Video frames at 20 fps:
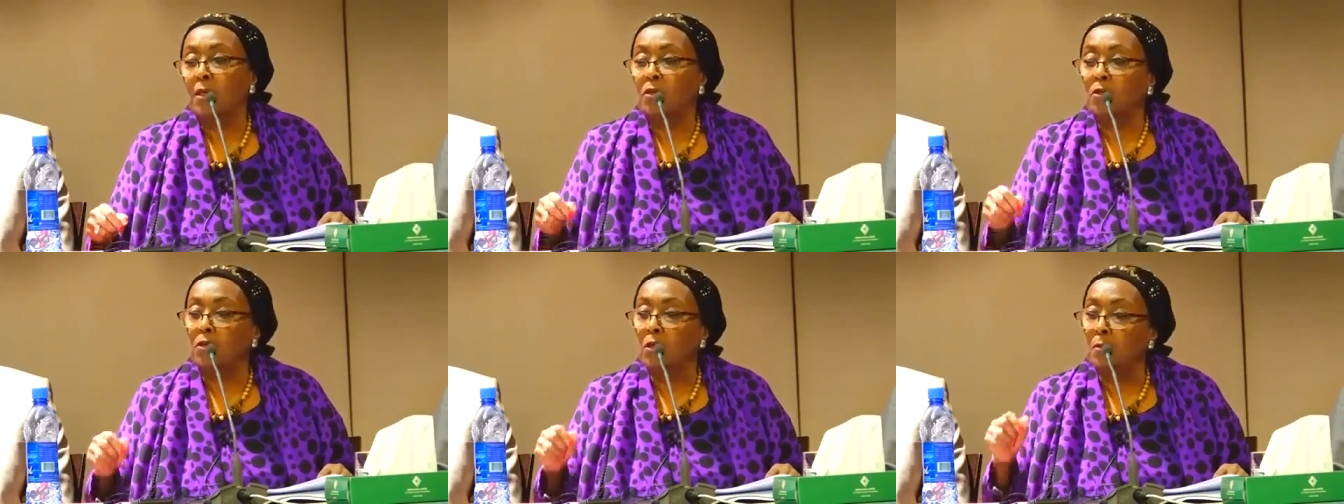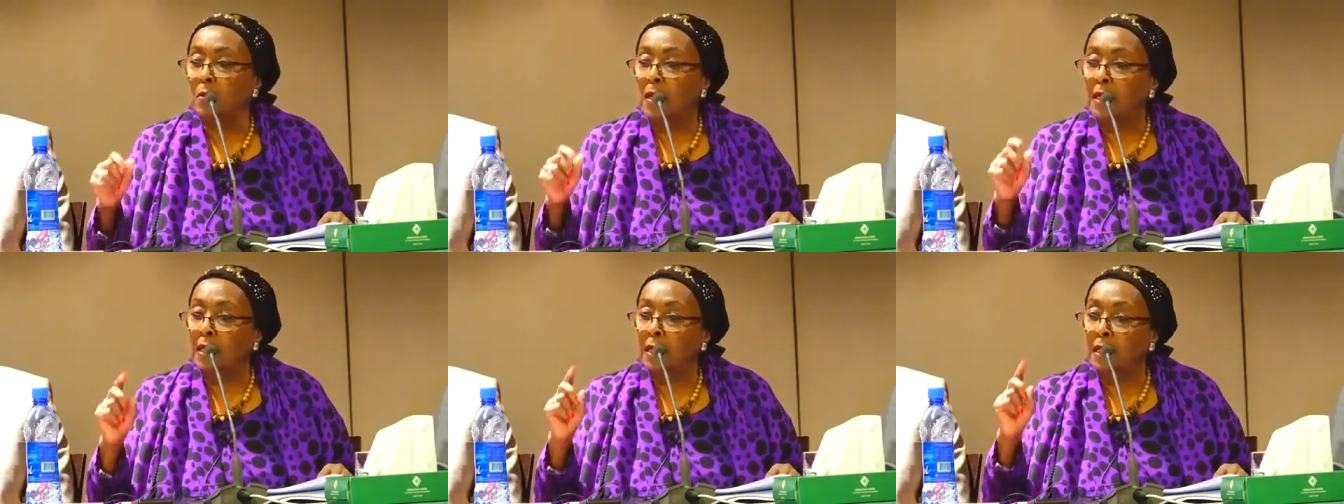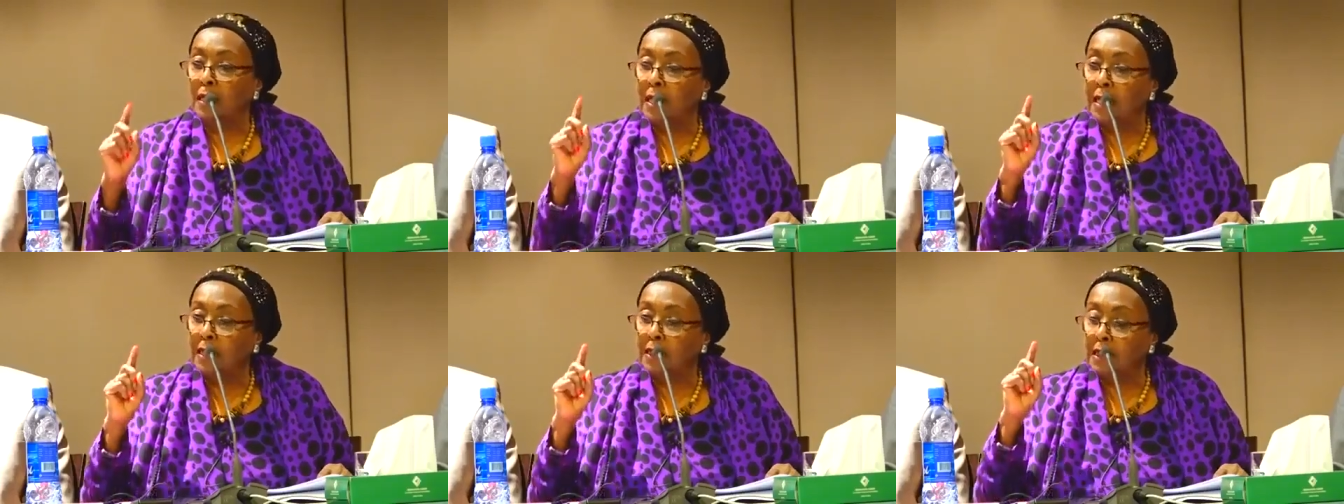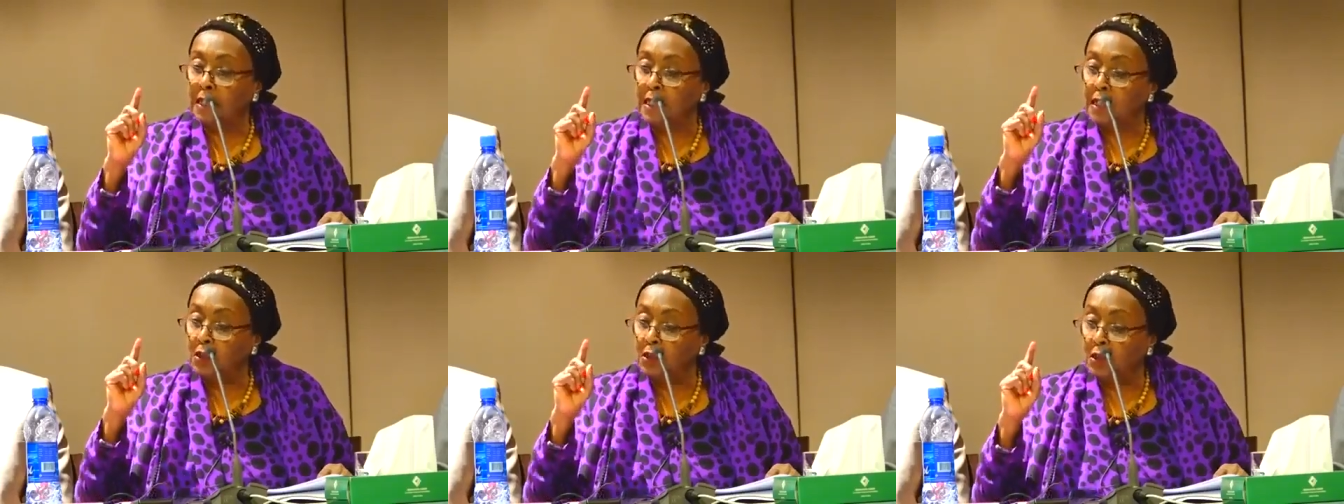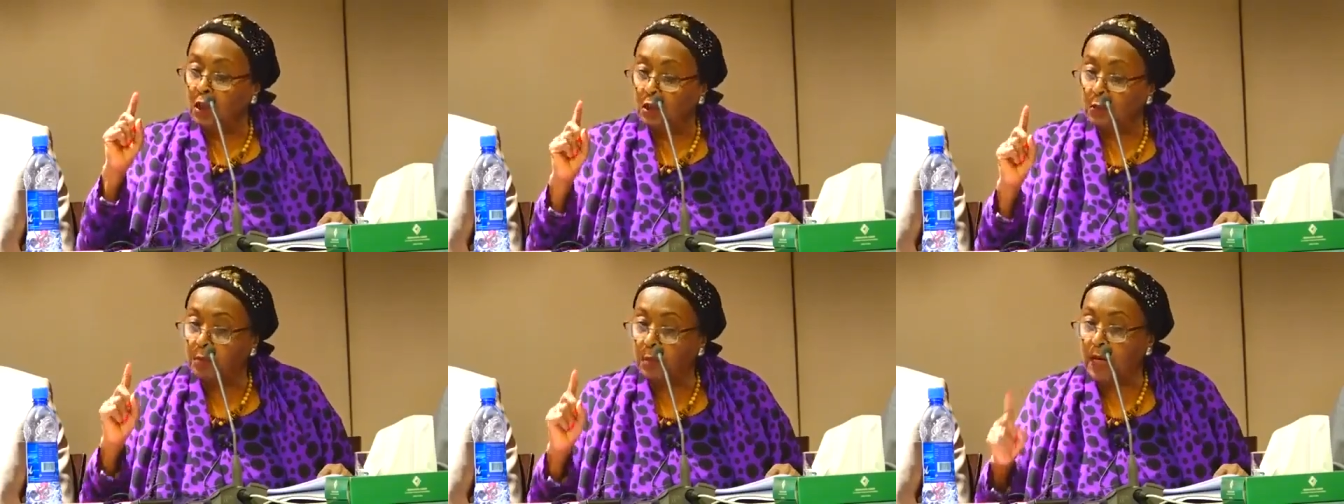Somaliland is
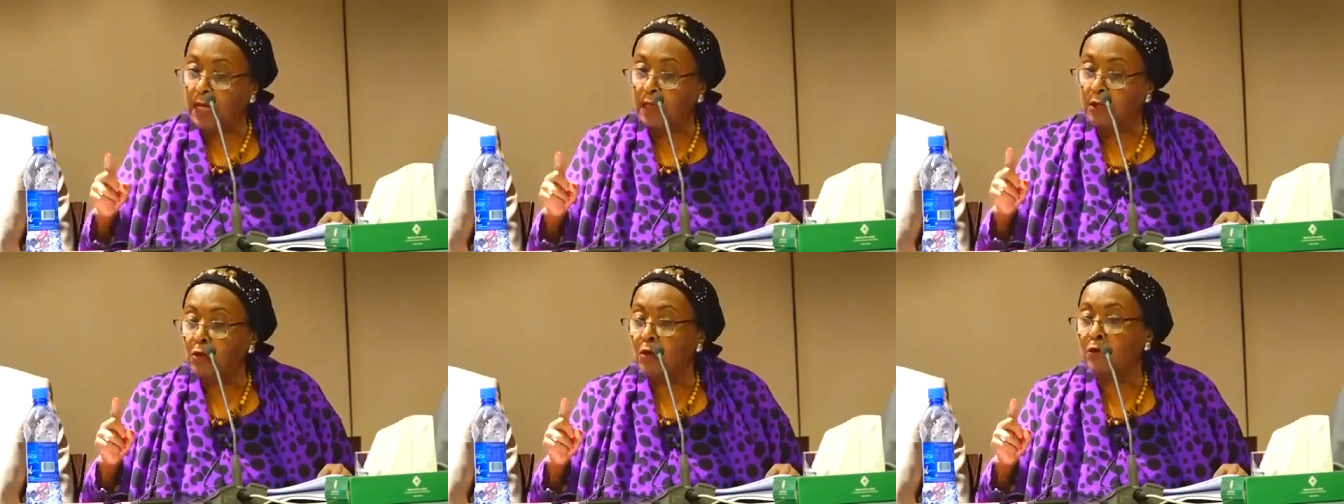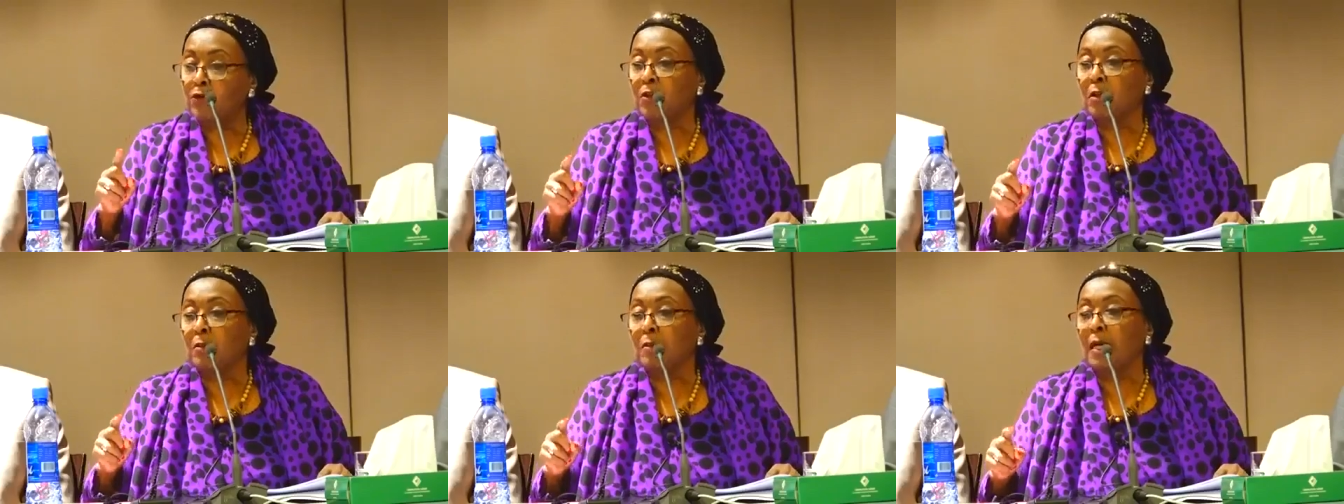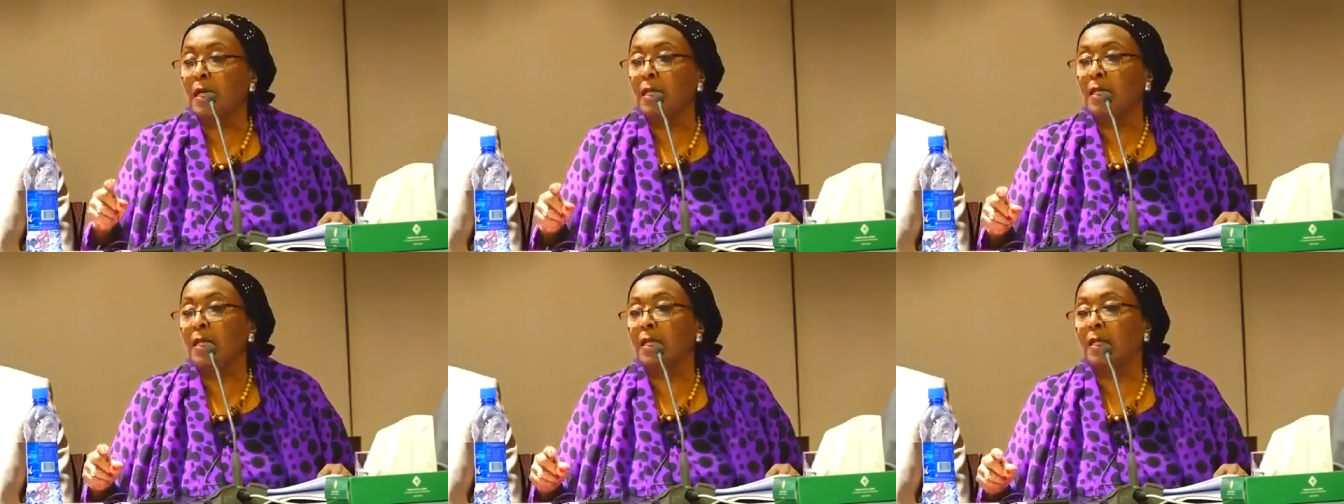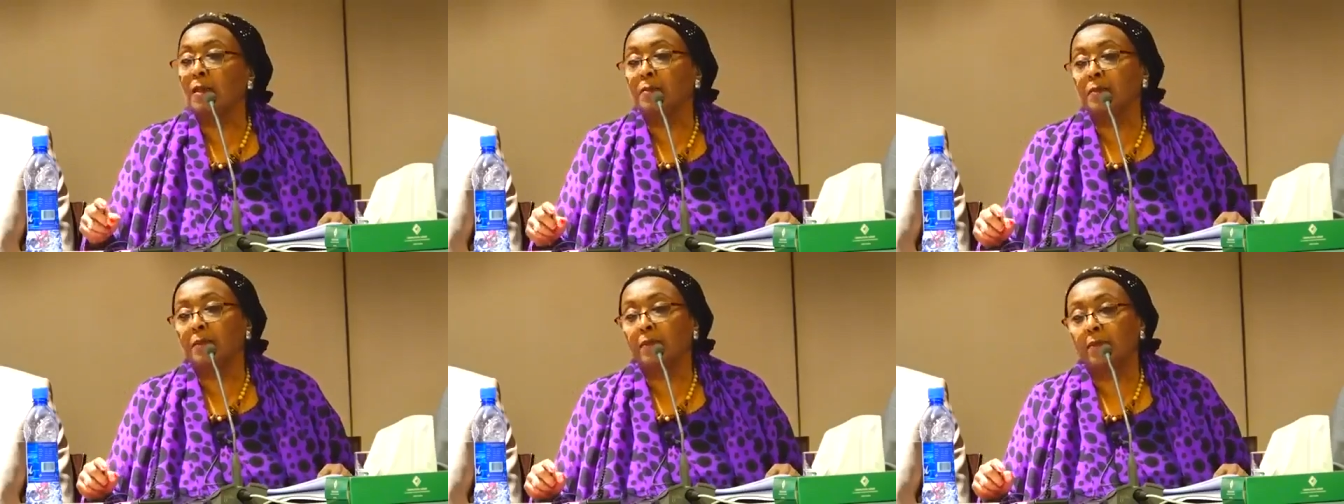not part of Somalia.